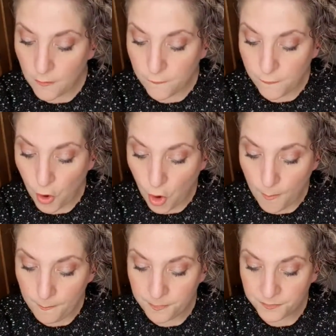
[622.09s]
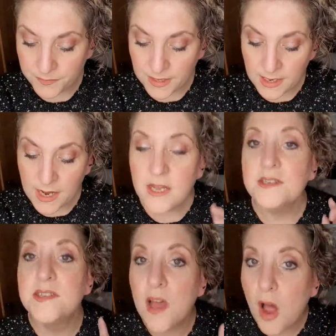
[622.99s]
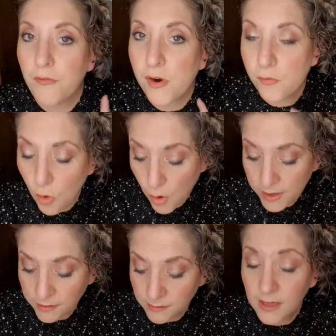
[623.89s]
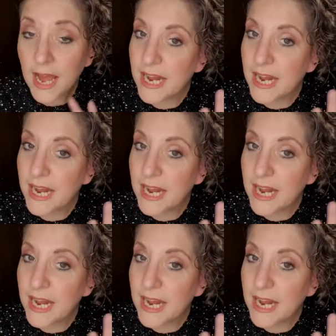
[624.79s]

from Zara Royal,